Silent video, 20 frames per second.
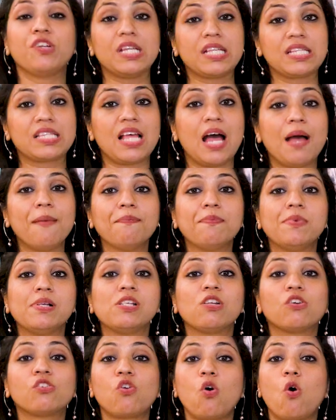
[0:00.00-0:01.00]
For
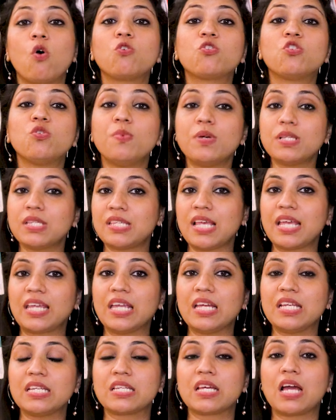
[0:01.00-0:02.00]
example, on October
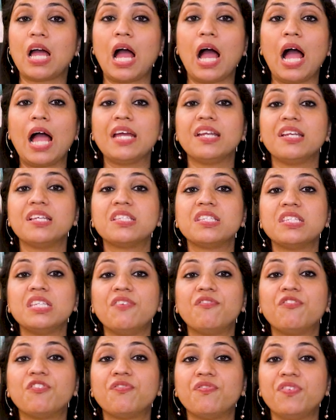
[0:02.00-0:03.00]
2nd, I
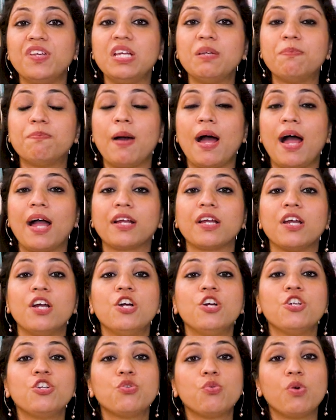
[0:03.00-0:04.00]
received feedback
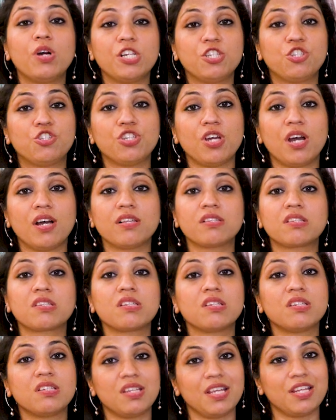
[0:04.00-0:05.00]
to
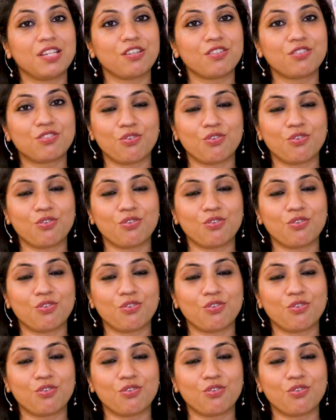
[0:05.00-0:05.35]
adjust data